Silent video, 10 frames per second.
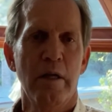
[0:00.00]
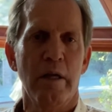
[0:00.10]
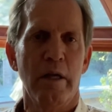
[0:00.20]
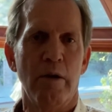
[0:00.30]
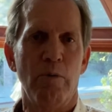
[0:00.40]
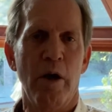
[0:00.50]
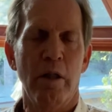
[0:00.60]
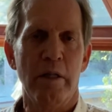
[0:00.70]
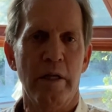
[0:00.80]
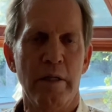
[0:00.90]
in a
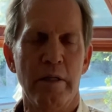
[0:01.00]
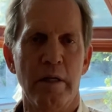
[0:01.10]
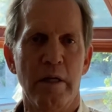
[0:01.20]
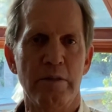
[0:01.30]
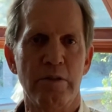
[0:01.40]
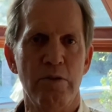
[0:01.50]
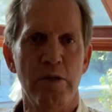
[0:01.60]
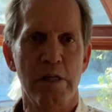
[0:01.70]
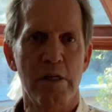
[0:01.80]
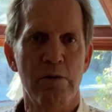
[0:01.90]
well-lit
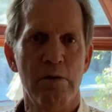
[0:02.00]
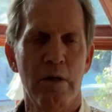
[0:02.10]
studio